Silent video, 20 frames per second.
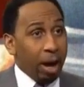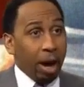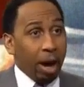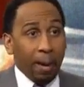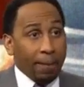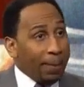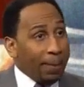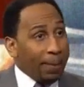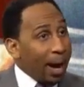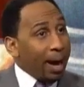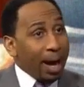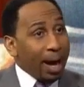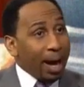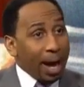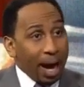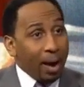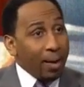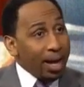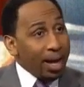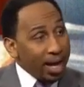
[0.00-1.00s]
about
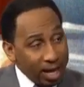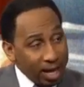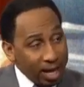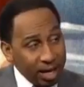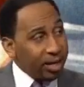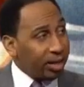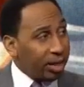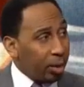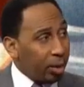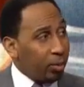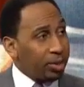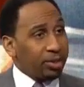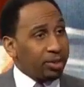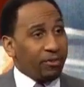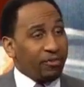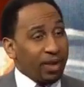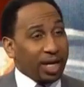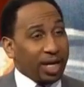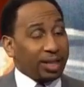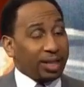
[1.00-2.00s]
how anything was
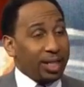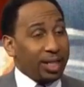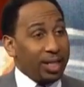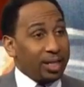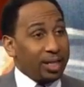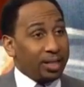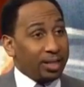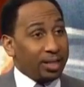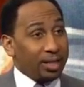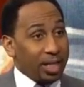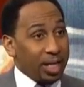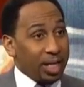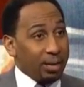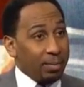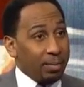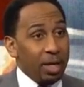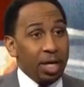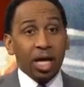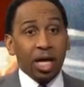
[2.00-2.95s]
affecting his team.